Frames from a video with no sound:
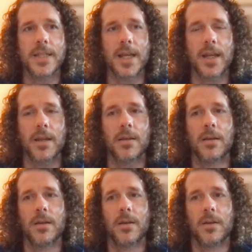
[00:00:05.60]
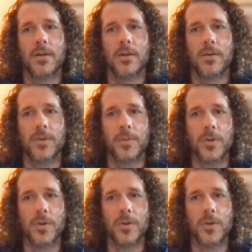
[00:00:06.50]
data from
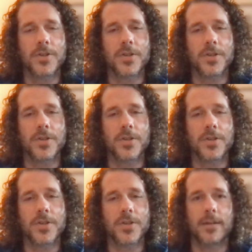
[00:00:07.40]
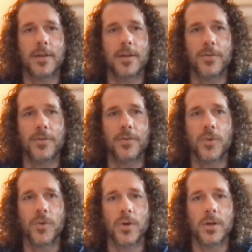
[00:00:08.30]
Universal Analytics
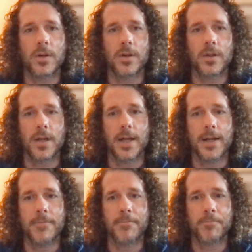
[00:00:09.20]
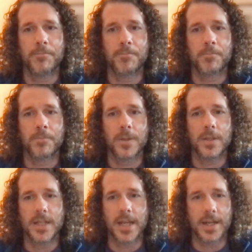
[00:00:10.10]
before
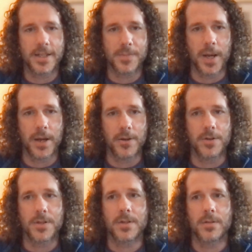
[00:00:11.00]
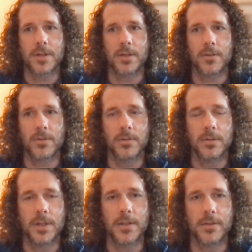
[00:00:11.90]
the data expires in Google,
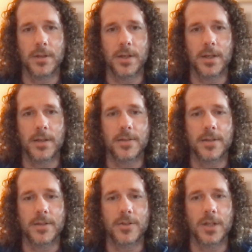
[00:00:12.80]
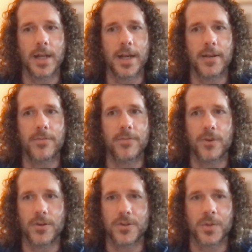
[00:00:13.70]
and so July
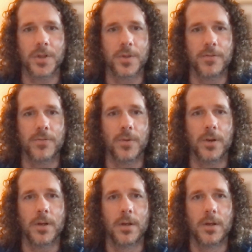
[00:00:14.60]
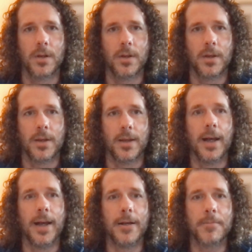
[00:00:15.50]
1st, 2024.
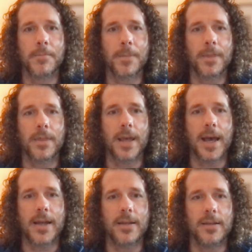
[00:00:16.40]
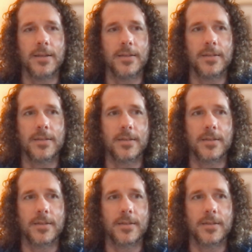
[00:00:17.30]
That is